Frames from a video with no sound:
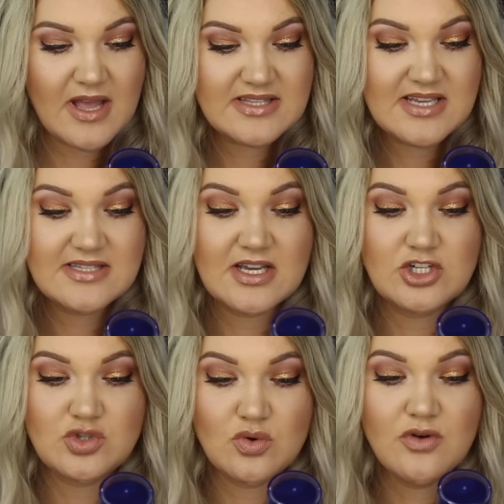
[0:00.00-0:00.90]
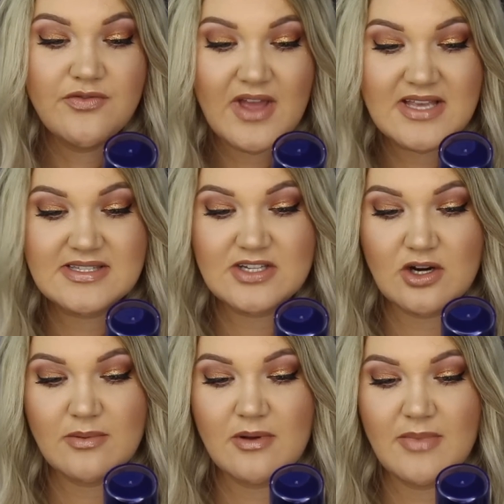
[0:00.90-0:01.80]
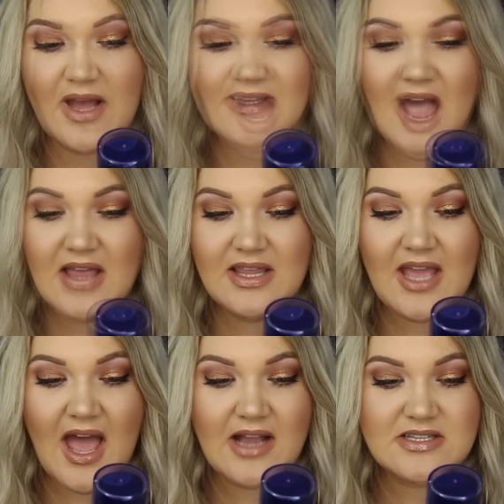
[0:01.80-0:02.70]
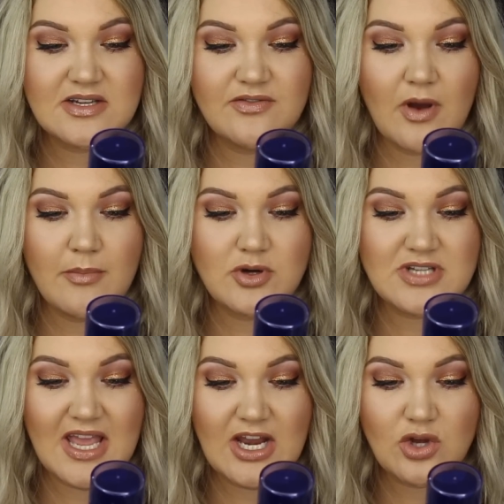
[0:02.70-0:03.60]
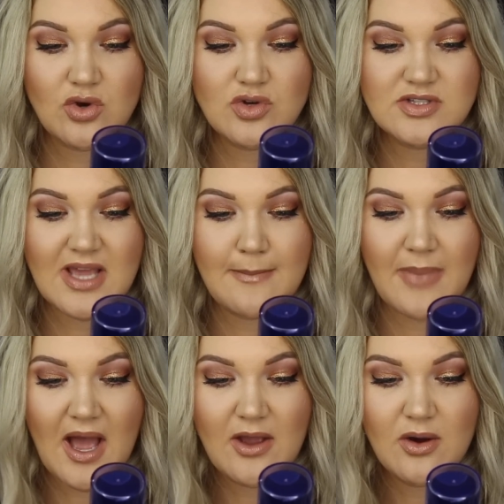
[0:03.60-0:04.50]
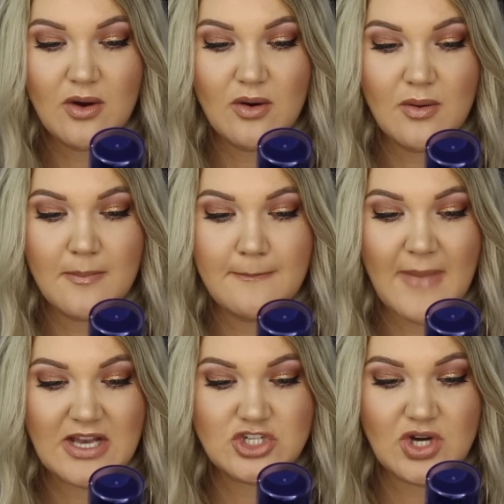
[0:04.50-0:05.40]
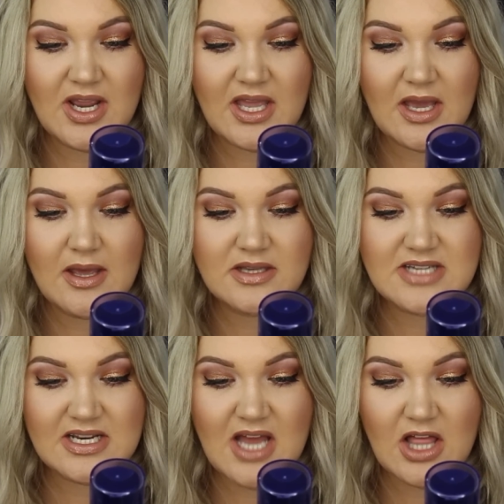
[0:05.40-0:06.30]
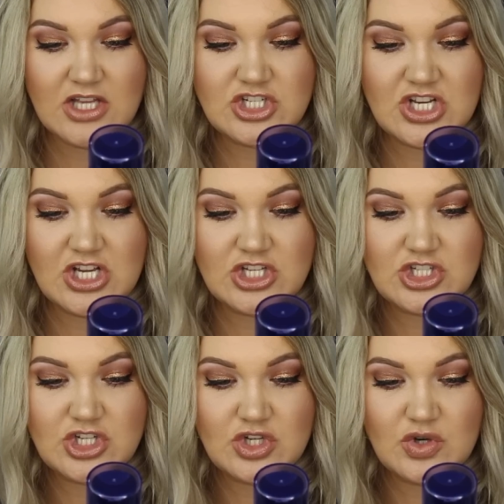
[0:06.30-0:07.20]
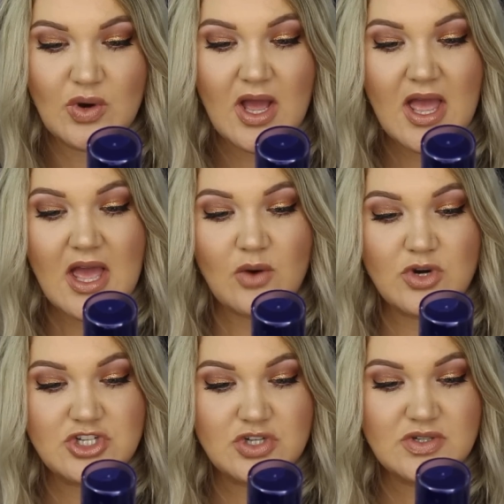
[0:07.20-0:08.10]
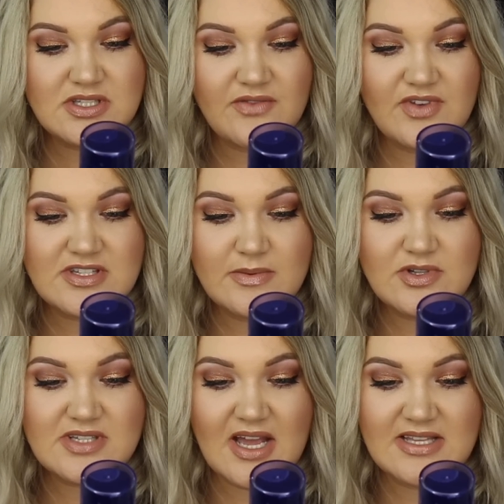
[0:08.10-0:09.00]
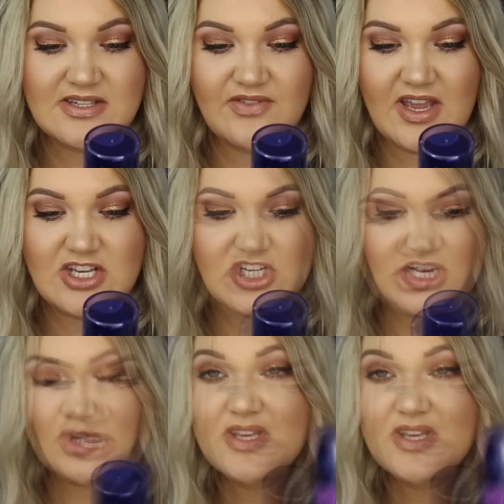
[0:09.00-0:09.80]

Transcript: It says a dual phase serum combines highly active botanicals and biometric technology to reduce visible signs of aging.